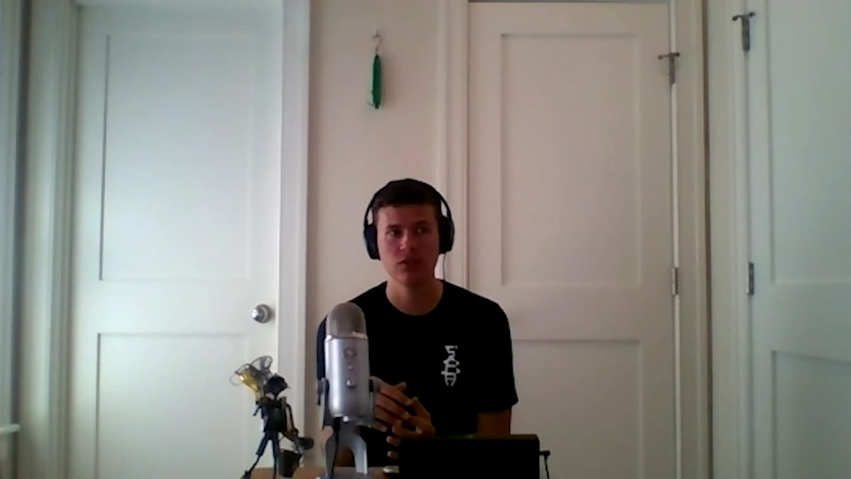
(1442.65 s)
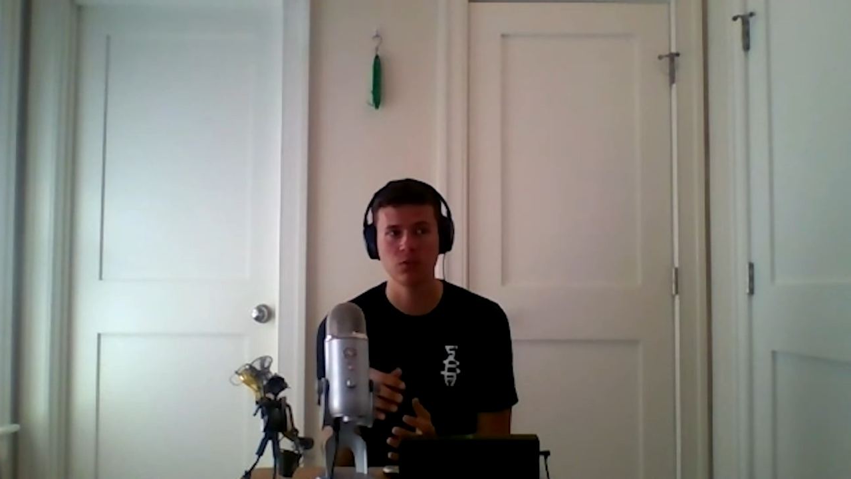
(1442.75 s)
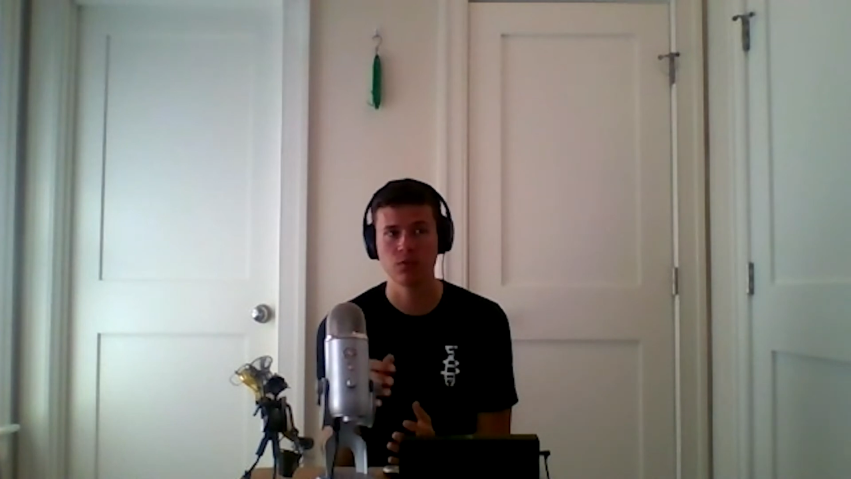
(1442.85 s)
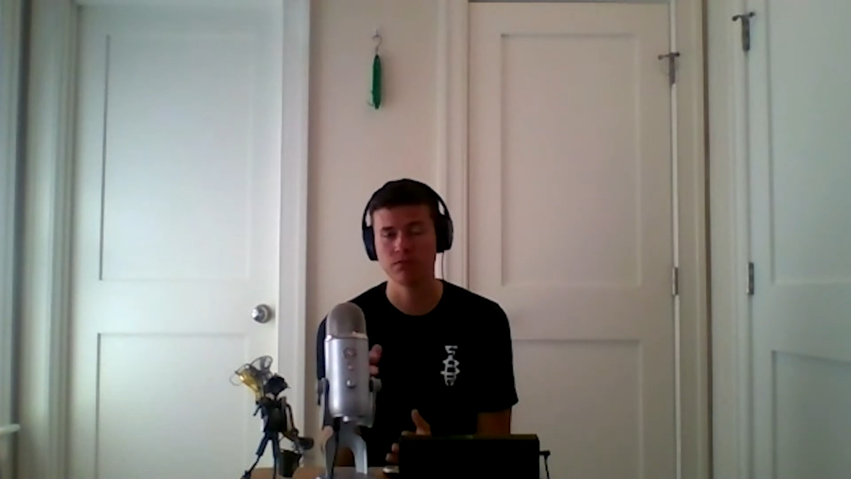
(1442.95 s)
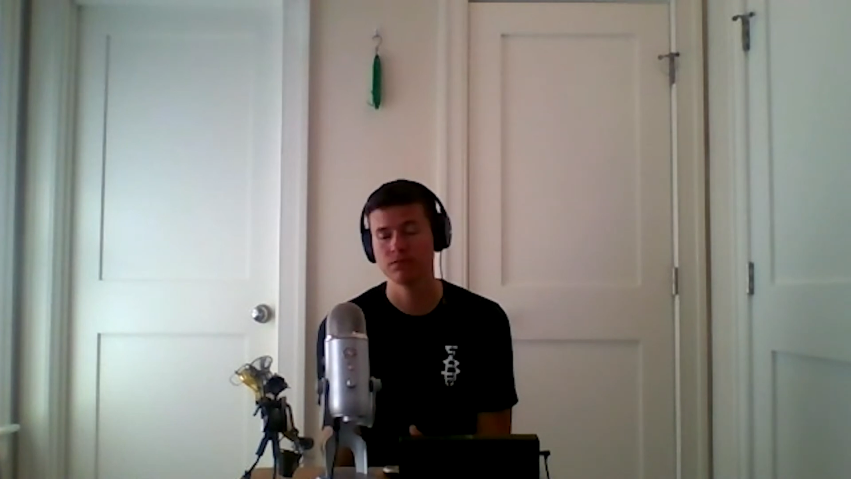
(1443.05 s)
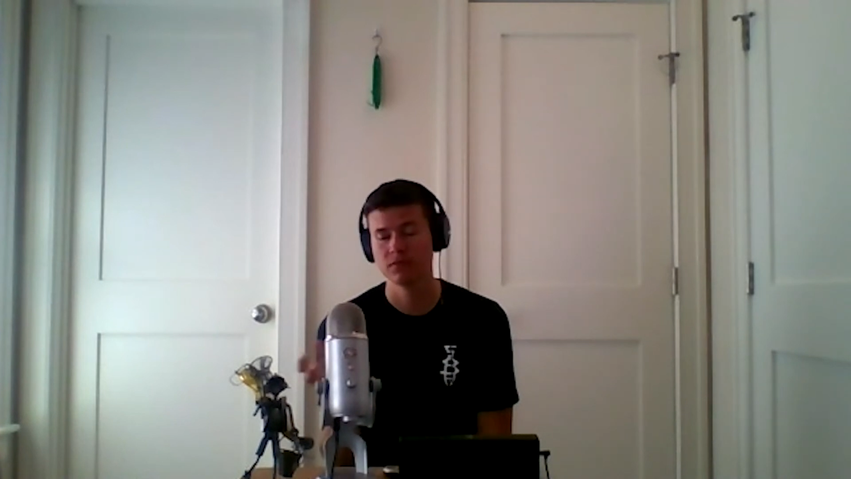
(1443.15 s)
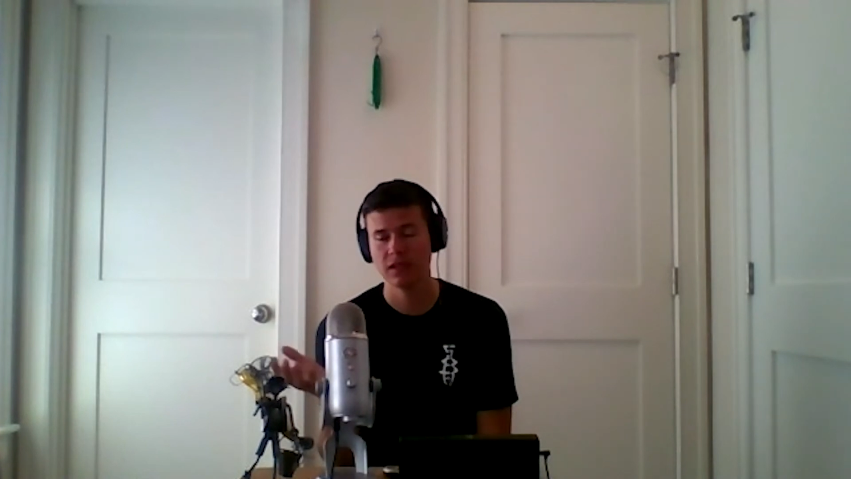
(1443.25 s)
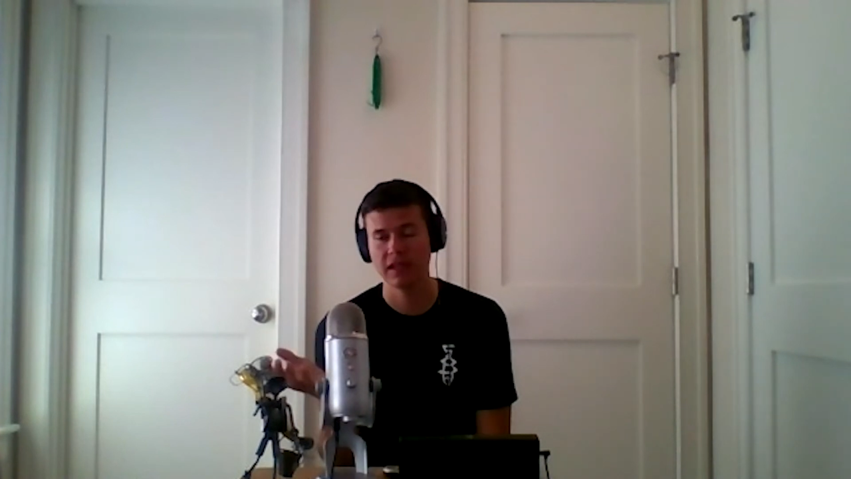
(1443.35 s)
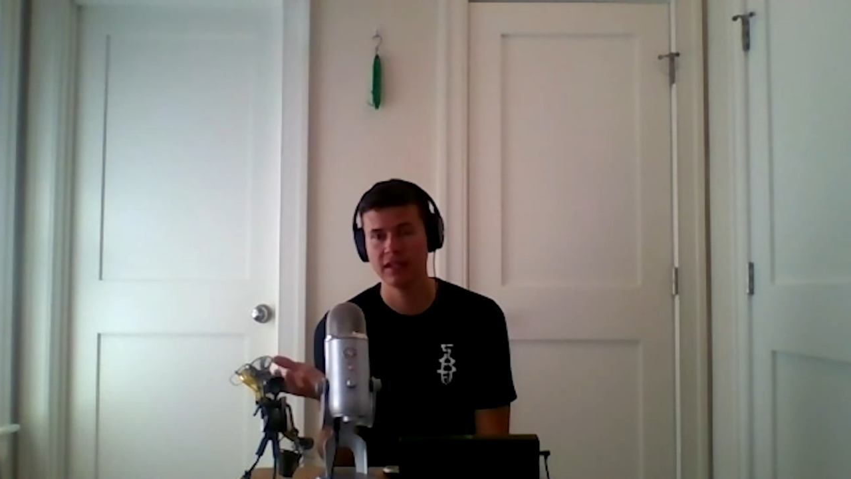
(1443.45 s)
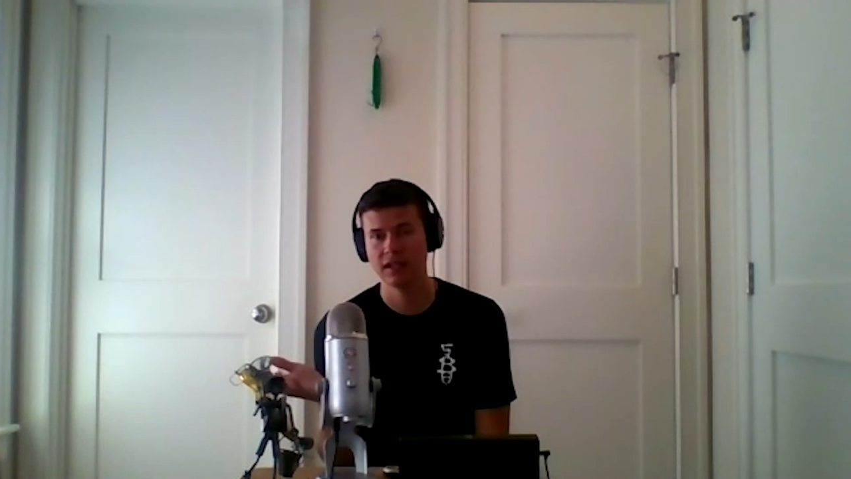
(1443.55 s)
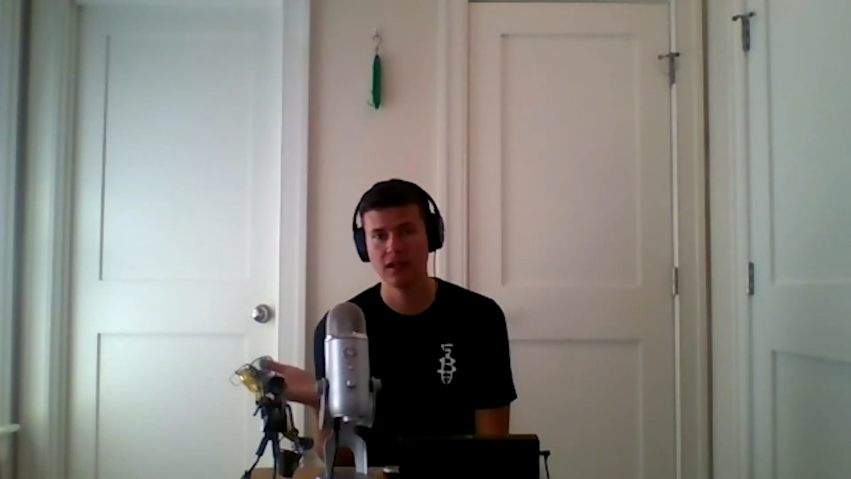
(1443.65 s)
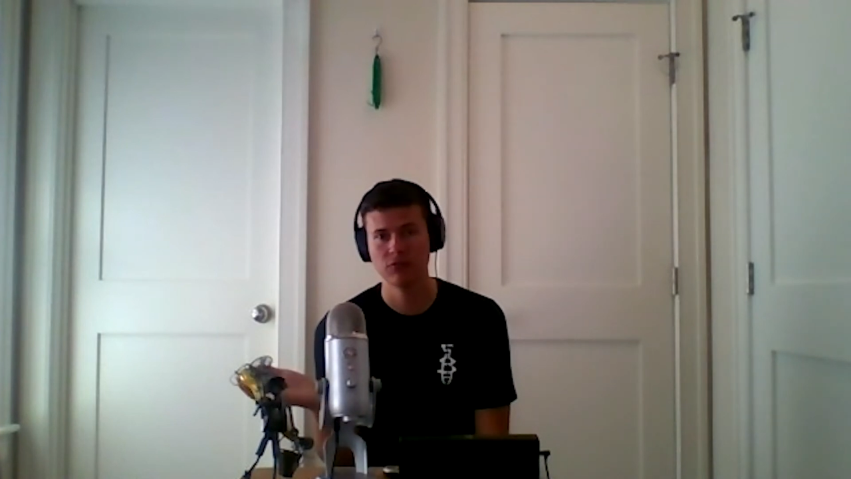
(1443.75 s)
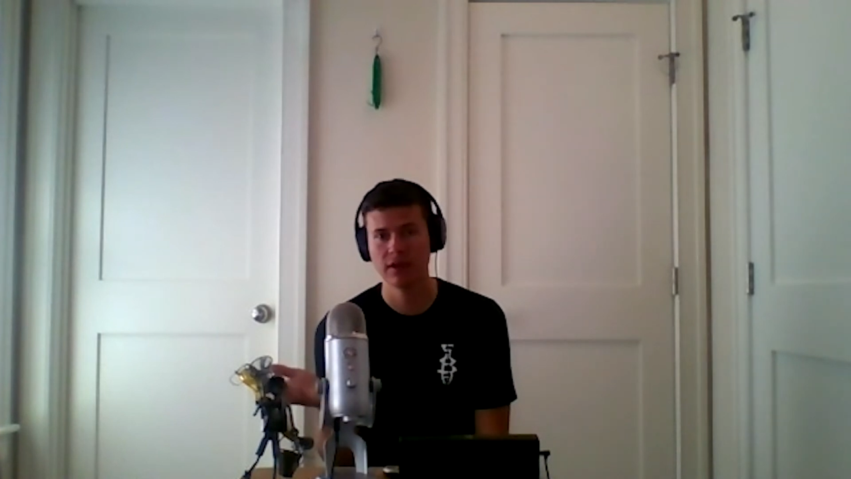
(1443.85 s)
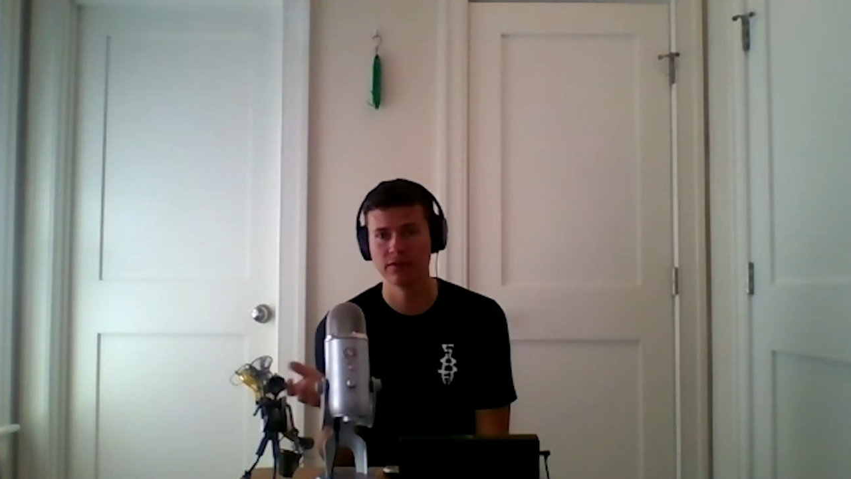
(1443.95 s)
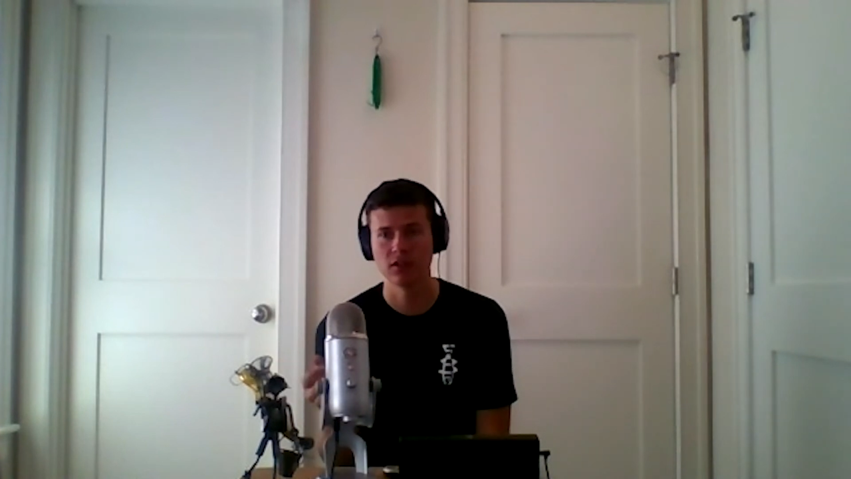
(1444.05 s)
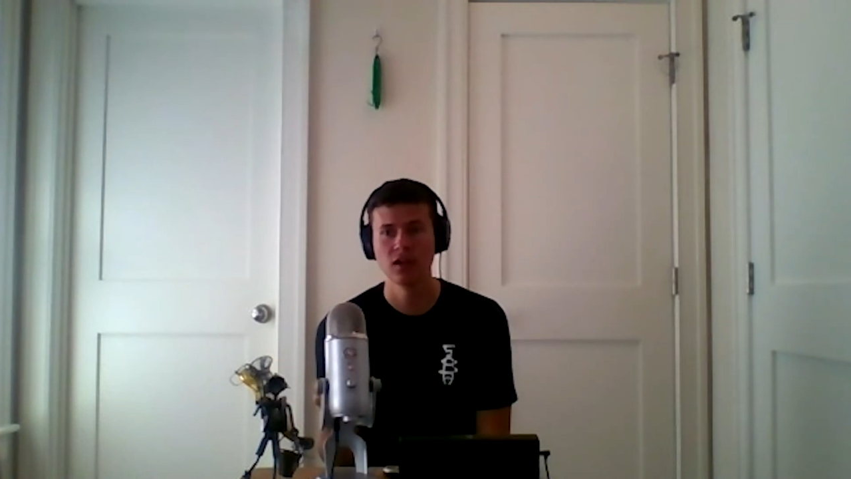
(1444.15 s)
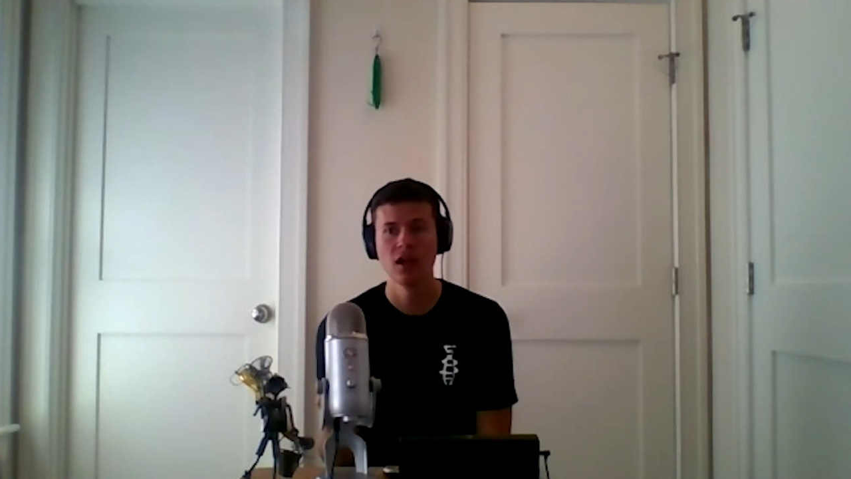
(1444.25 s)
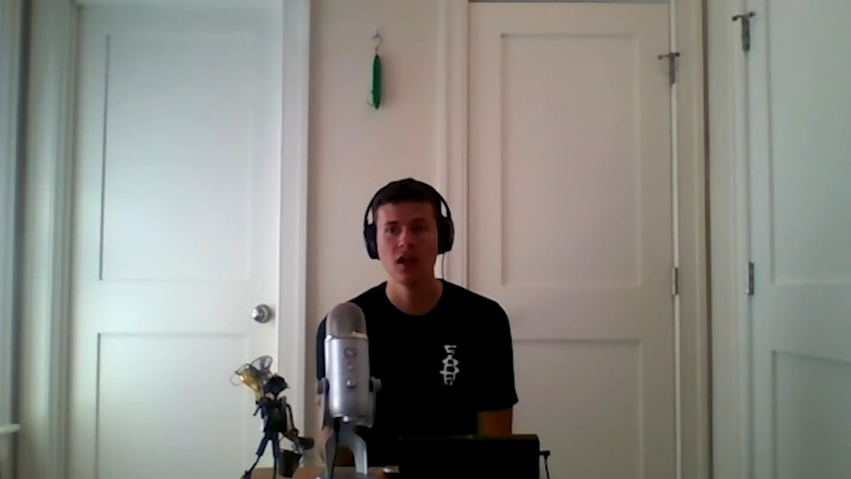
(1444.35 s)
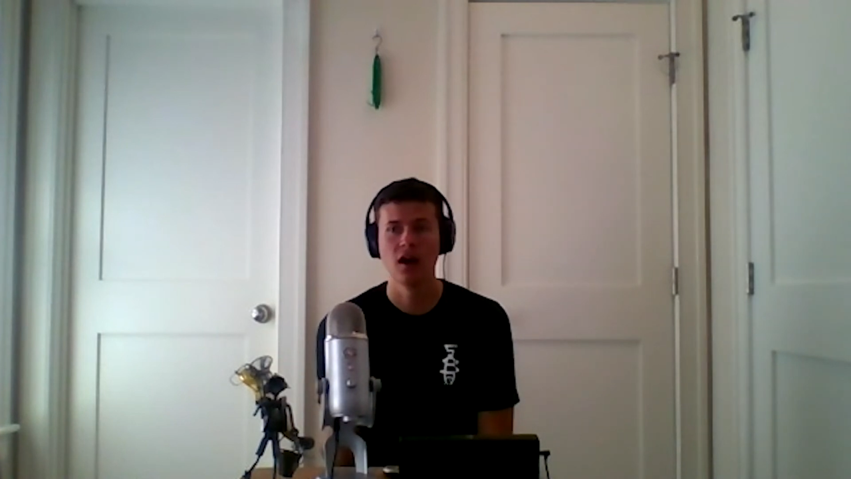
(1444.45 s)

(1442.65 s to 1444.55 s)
or in a river,